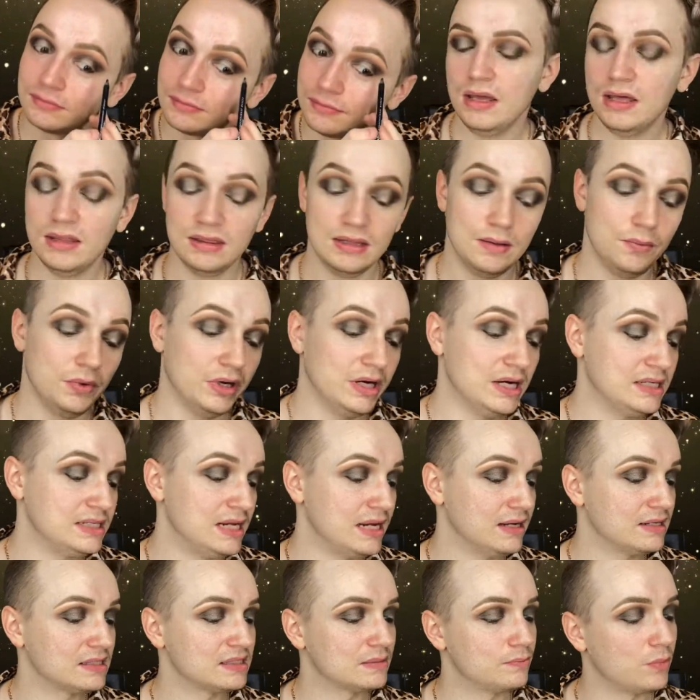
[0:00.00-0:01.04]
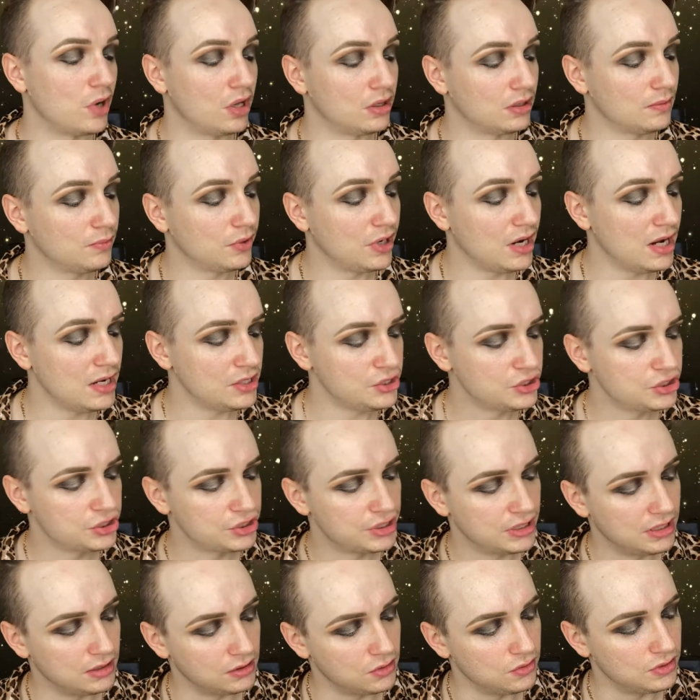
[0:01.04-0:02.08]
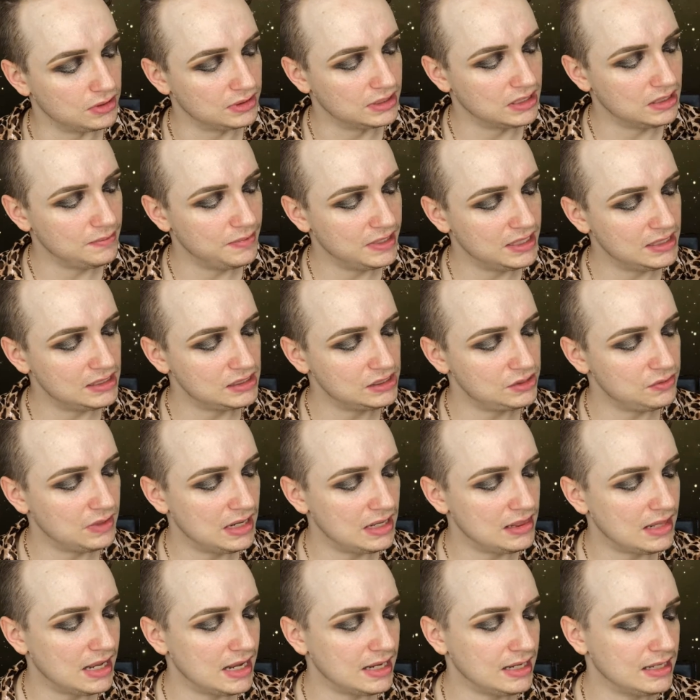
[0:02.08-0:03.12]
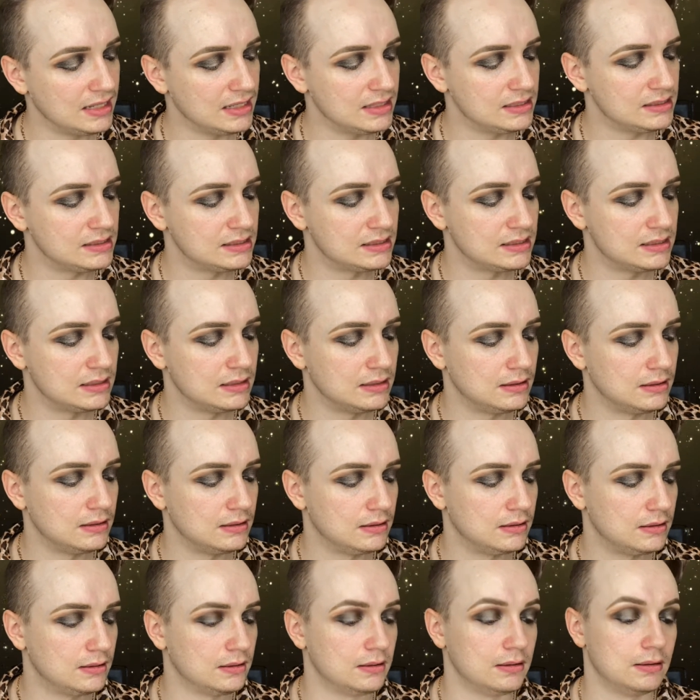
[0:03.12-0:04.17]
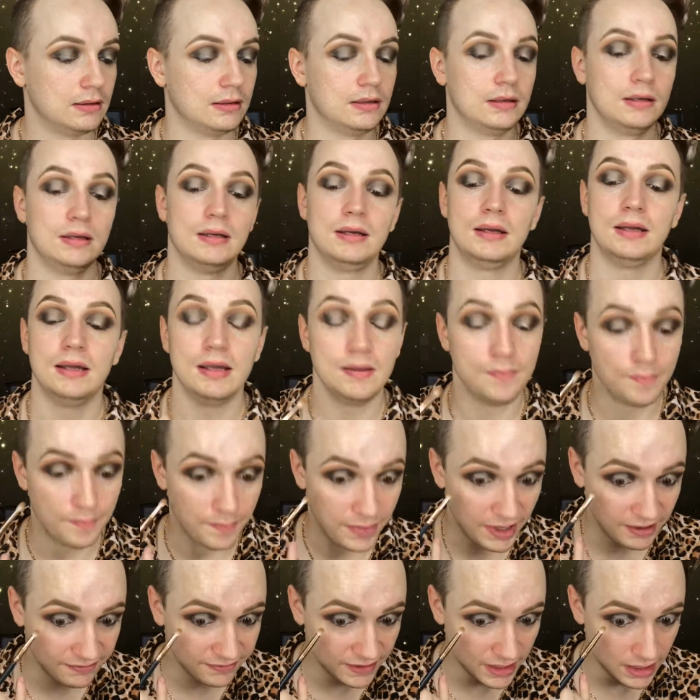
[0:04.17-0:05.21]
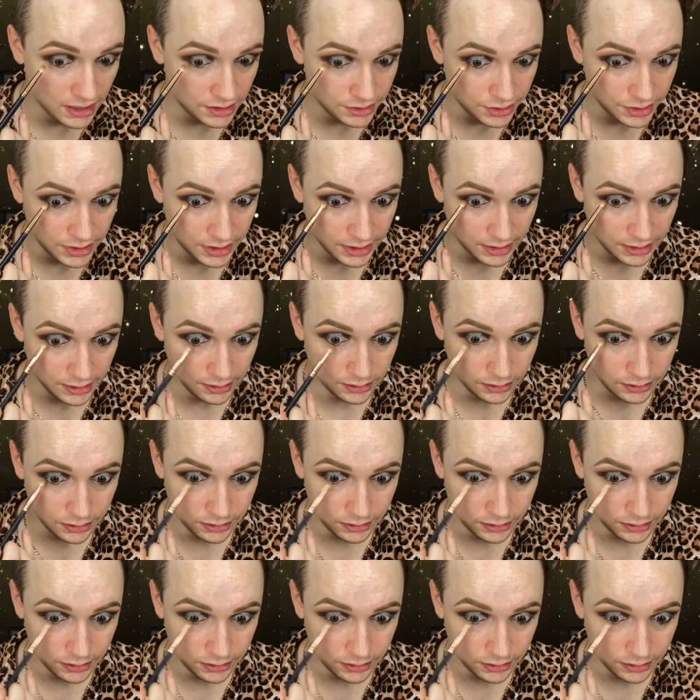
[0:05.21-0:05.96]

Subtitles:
Then we're going to take a smaller brush, and I'll go a little bit into I Like It, and buff that underneath.